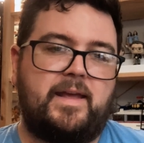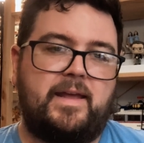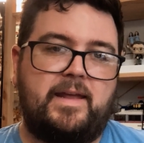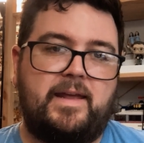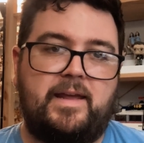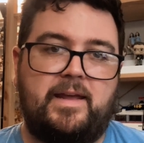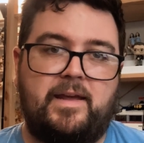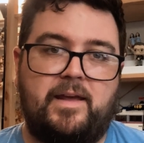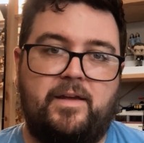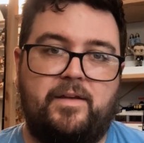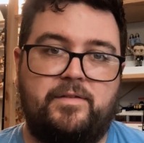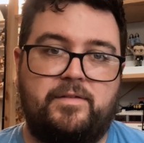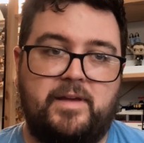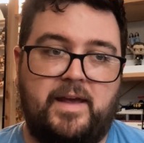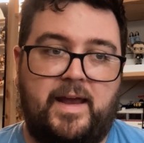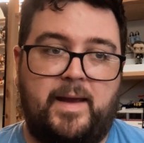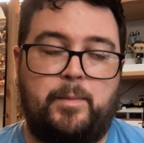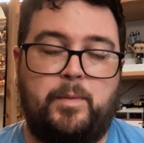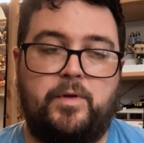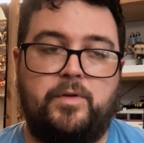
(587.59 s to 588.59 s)
He is
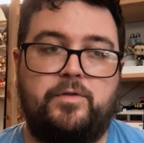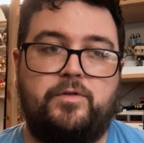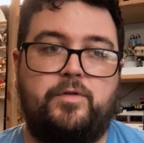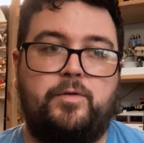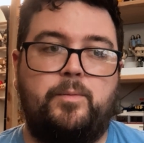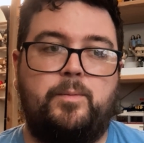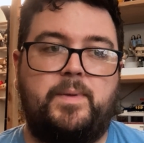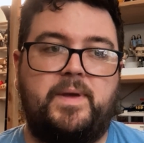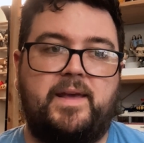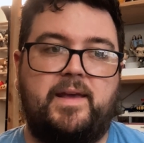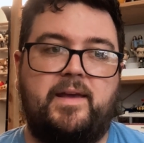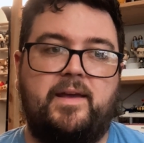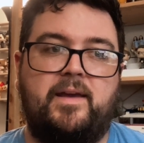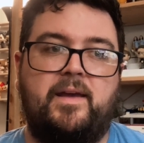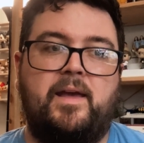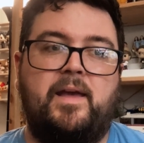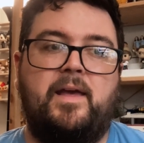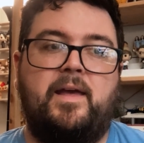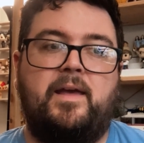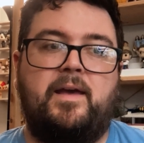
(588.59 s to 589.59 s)
able to be
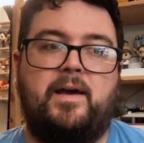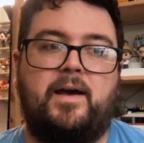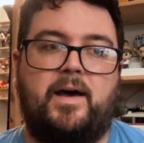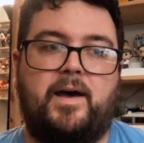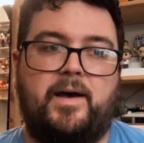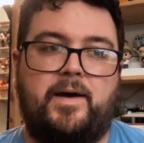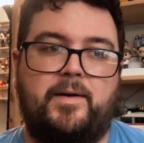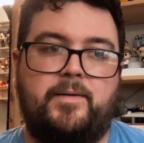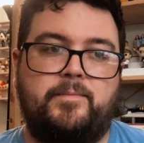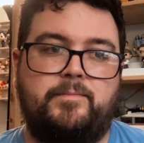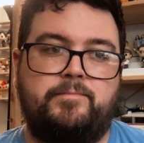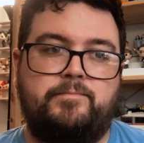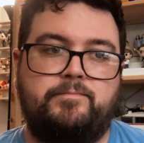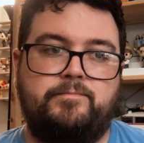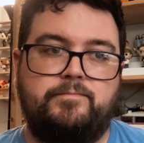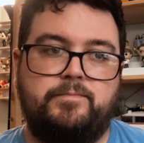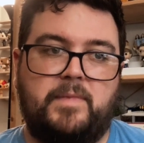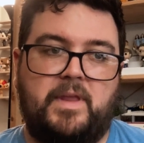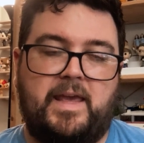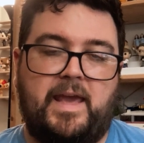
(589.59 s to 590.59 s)

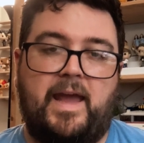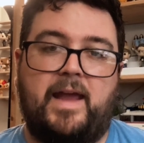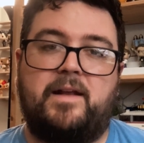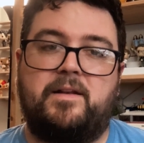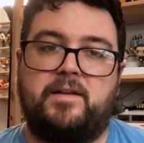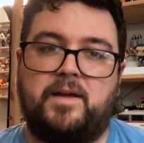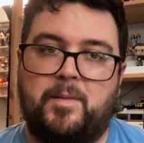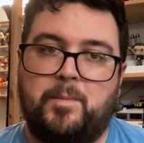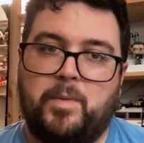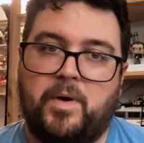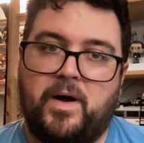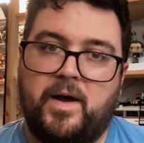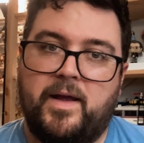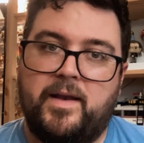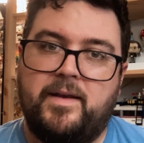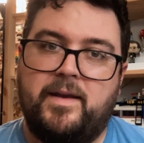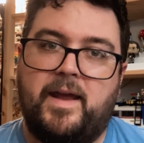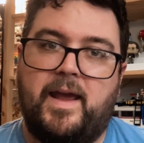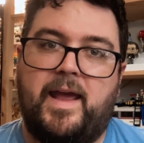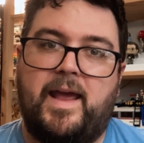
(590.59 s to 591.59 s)
ganged up
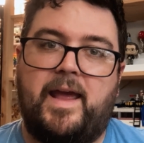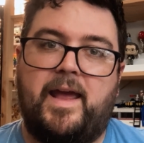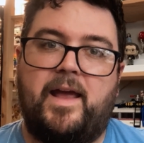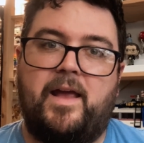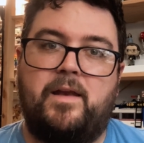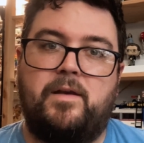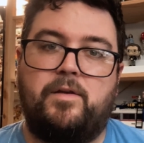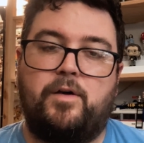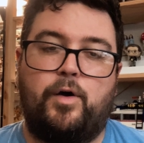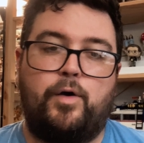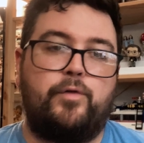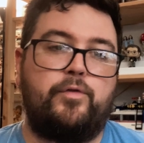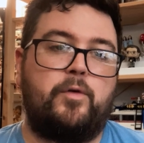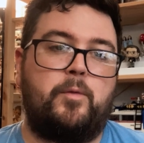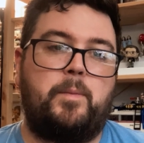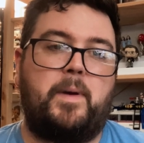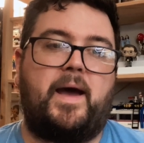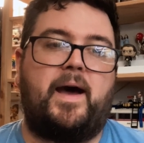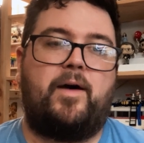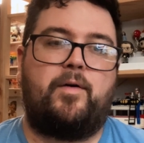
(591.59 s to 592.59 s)
on and
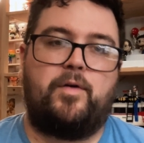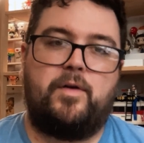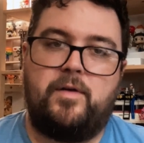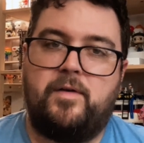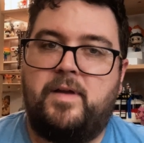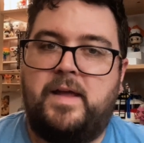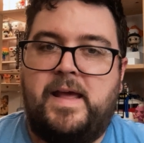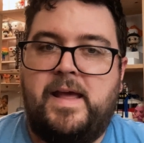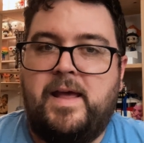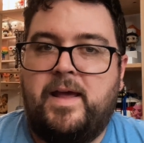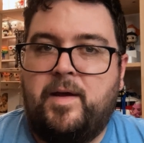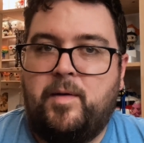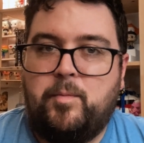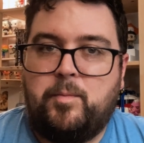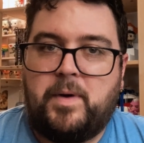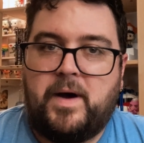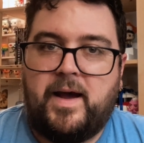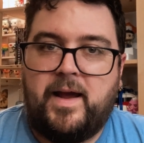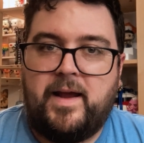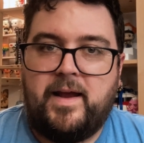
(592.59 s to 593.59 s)
overpowered
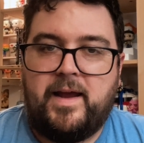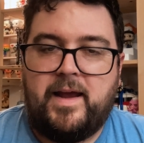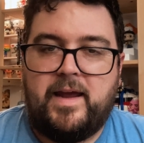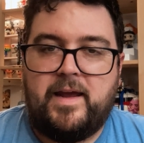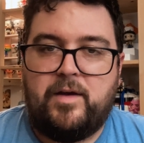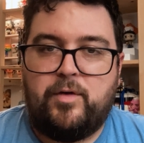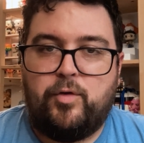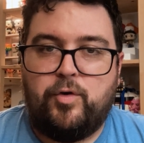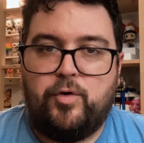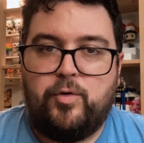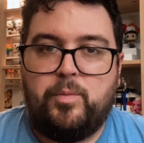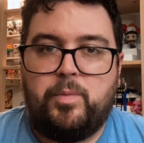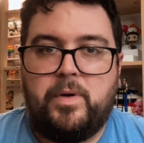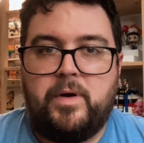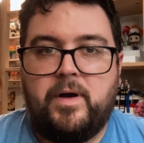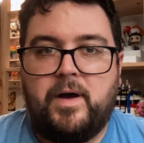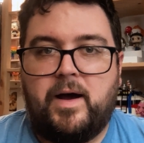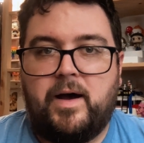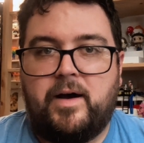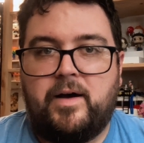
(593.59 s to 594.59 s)
by a group
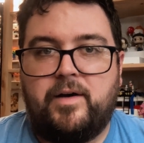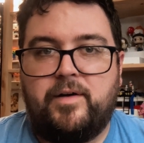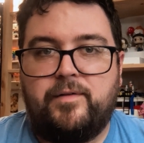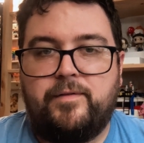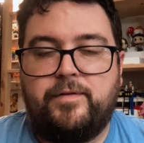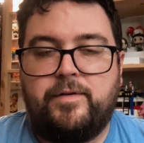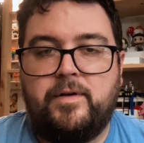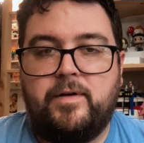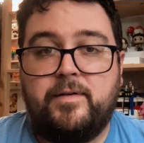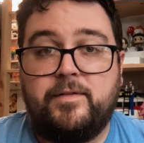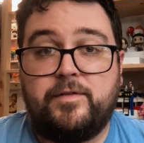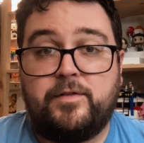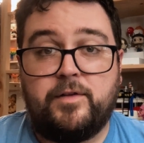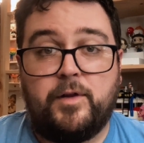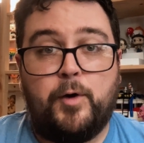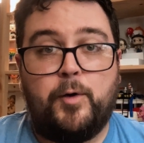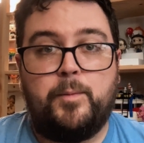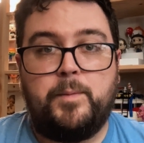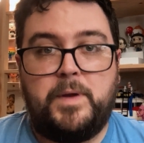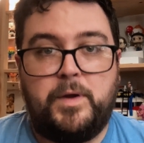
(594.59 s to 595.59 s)
of
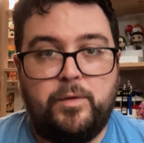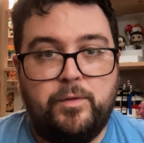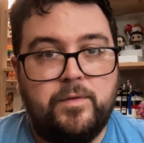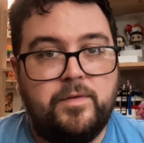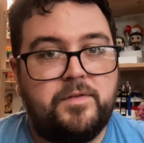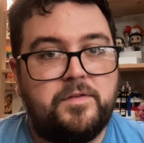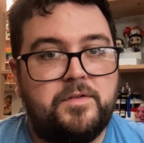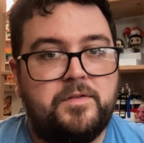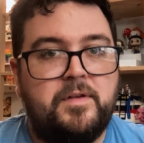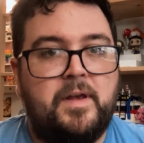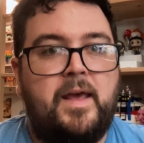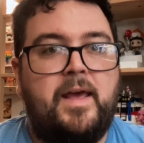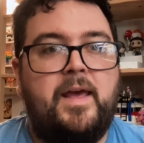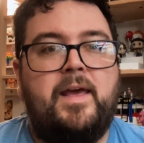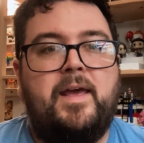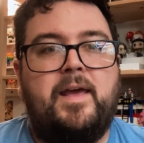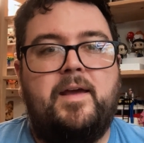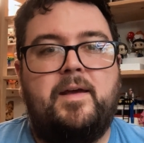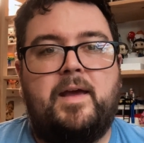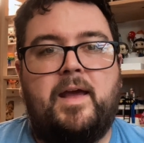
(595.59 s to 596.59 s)
slow mutants,
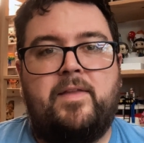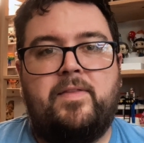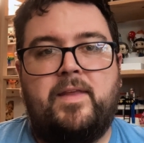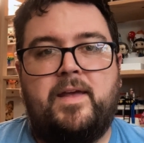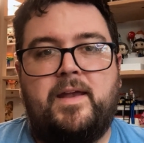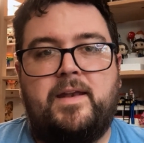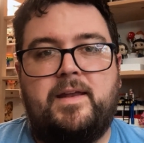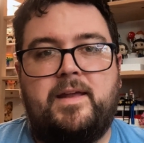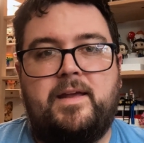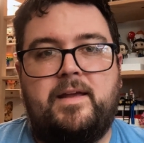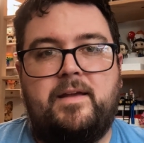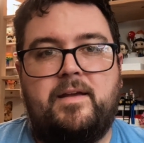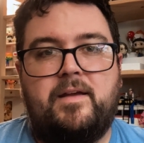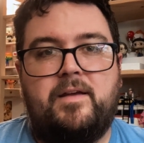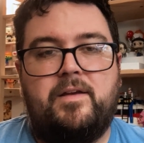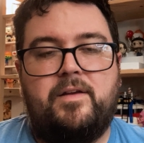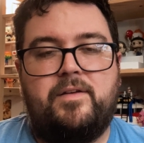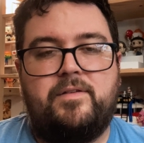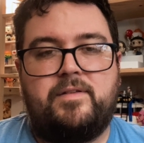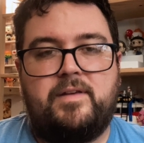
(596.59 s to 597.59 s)
and then he
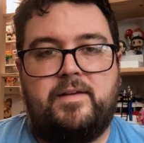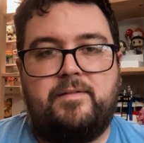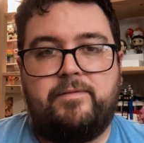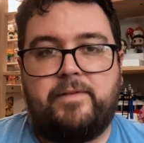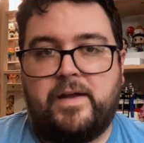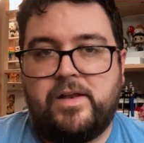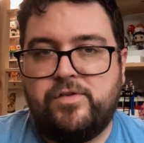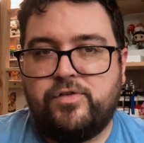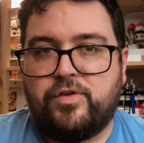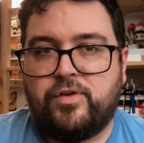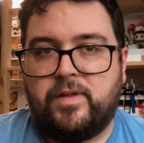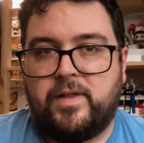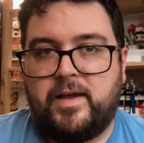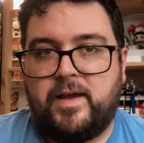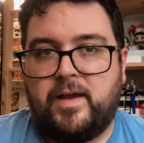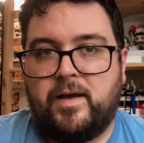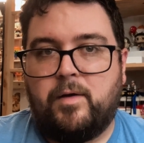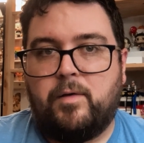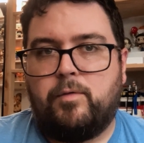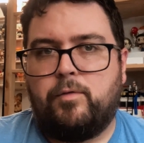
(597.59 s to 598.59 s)
is
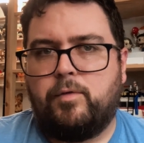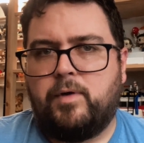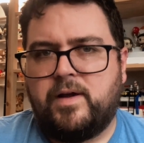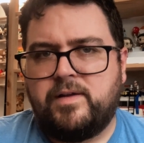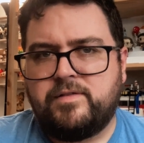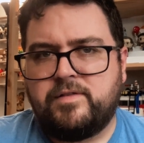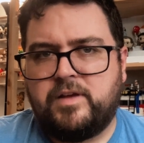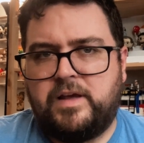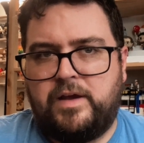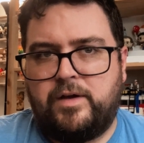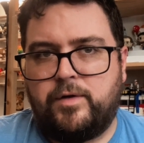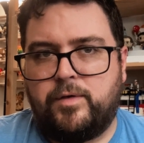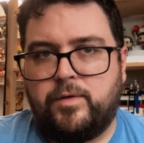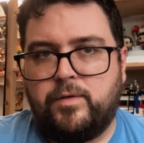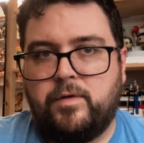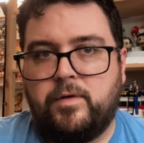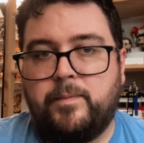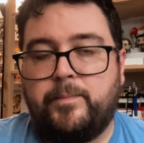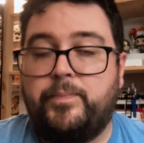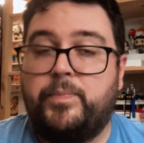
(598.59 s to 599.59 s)
eventually rescued,
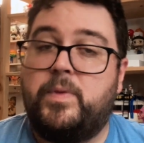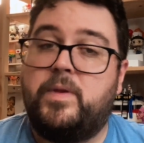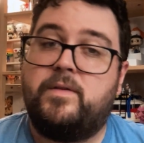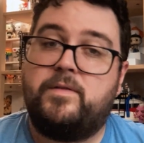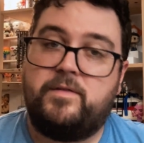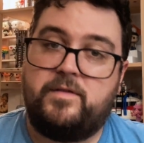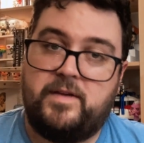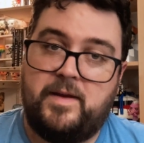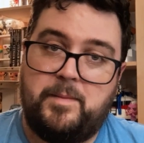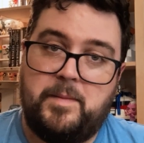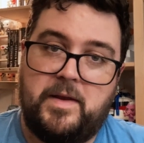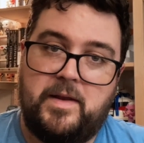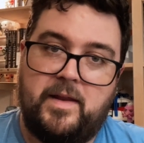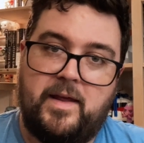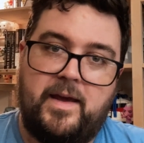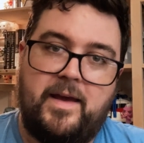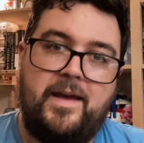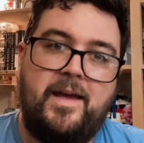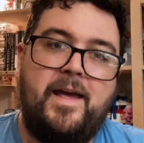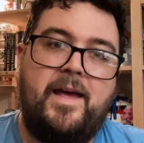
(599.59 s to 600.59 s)

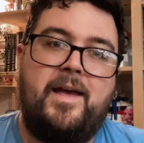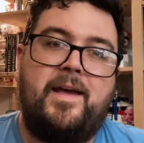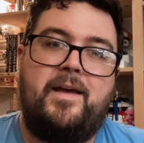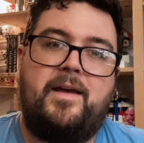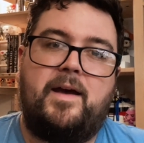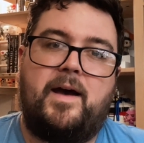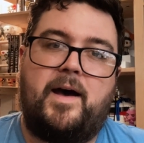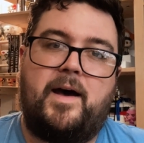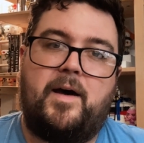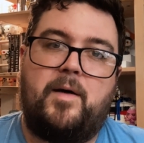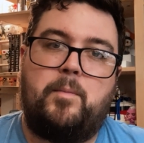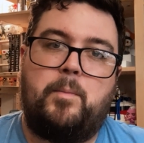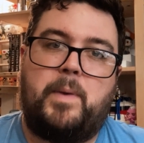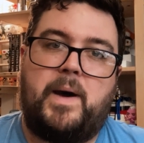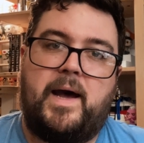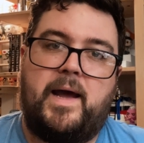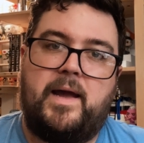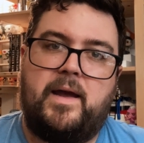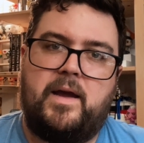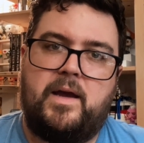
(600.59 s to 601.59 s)
seemingly,
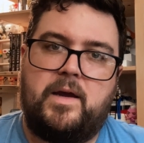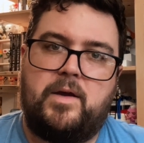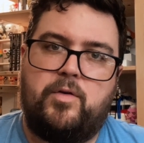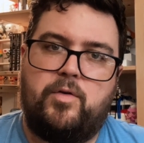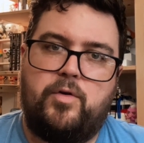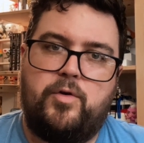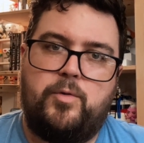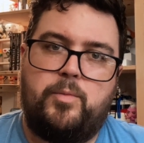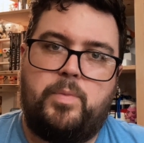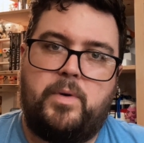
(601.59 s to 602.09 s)
by a group